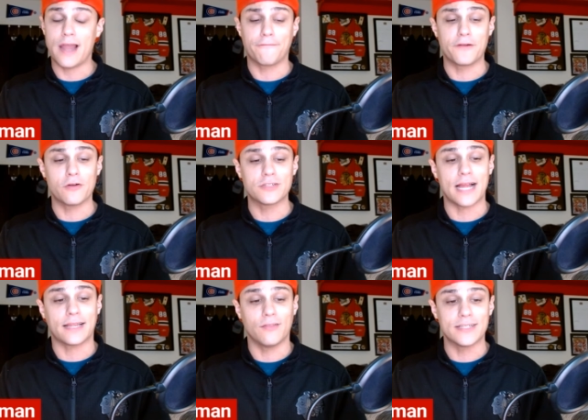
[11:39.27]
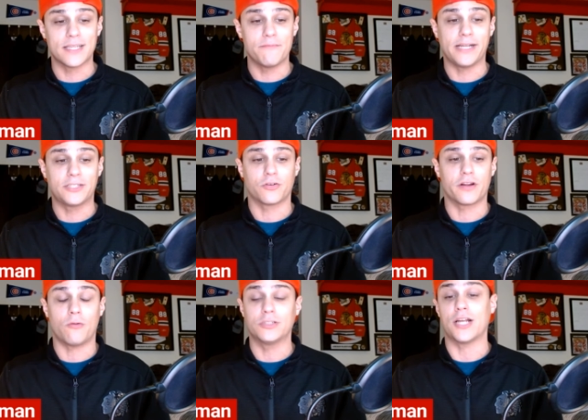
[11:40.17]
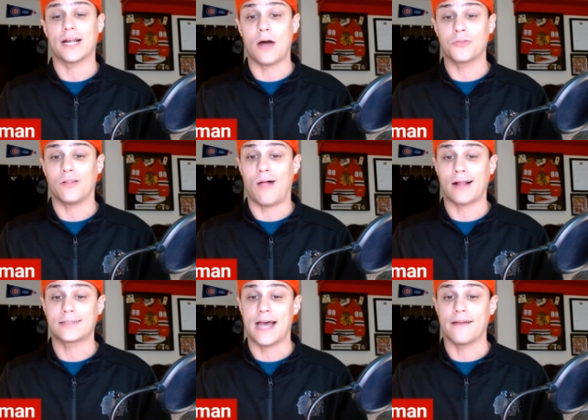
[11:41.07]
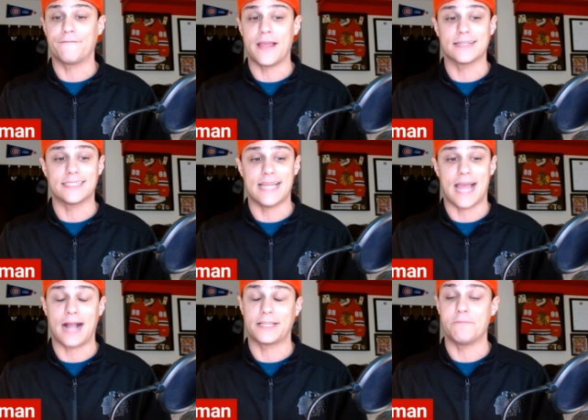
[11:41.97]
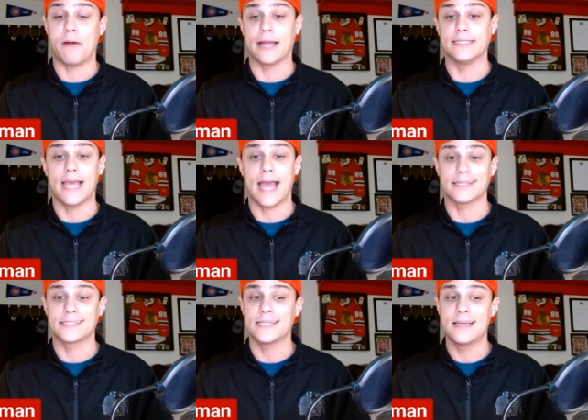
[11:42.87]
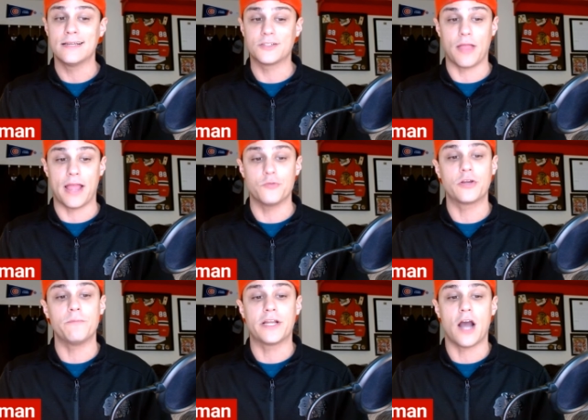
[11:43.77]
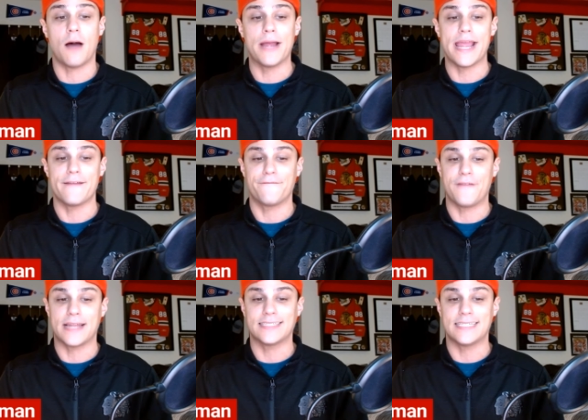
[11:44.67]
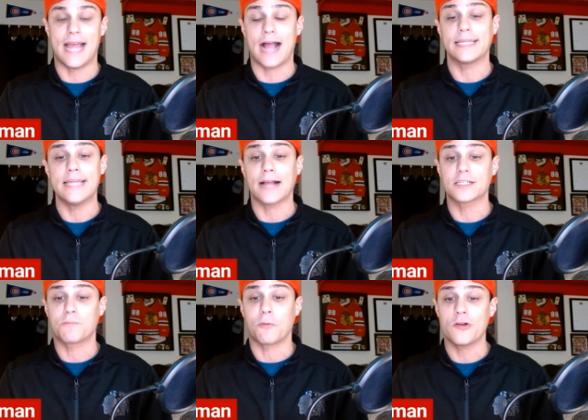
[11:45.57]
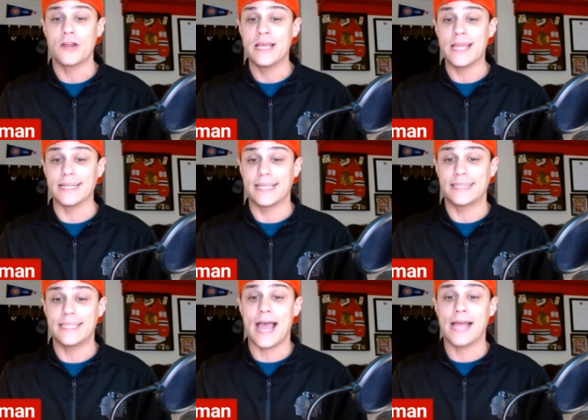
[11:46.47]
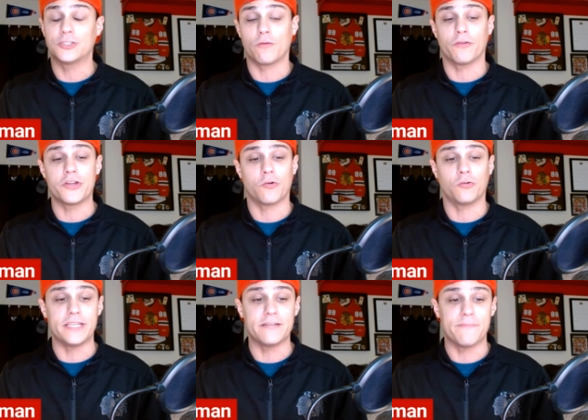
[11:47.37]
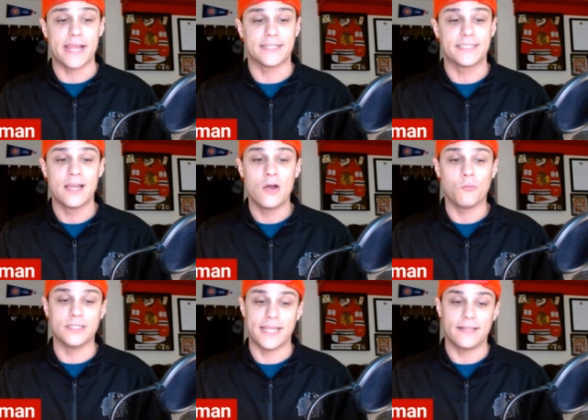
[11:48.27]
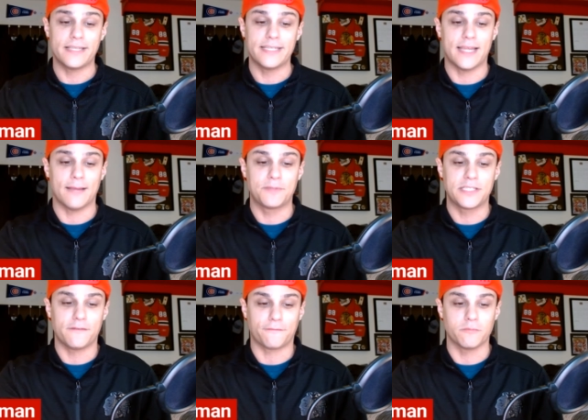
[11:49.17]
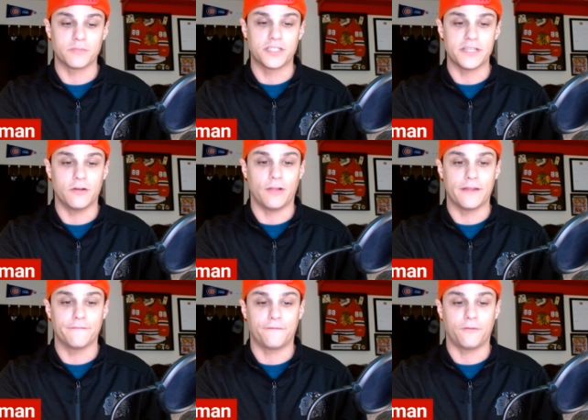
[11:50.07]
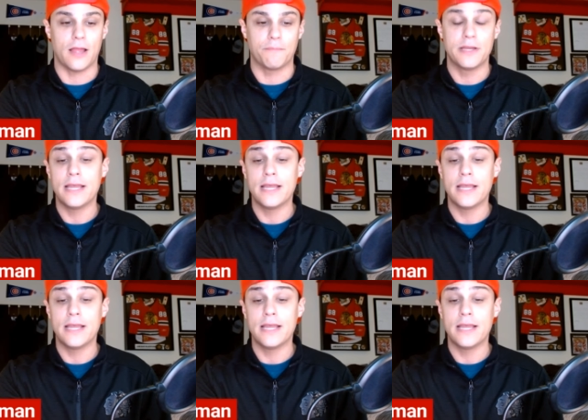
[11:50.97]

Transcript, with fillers: Now, for your second listen, make sure to go and check out the Locked On Fantasy Hockey Podcast so that you can become a fantasy hockey expert and get the edge over your league mates with daily tips from Steel and Flip.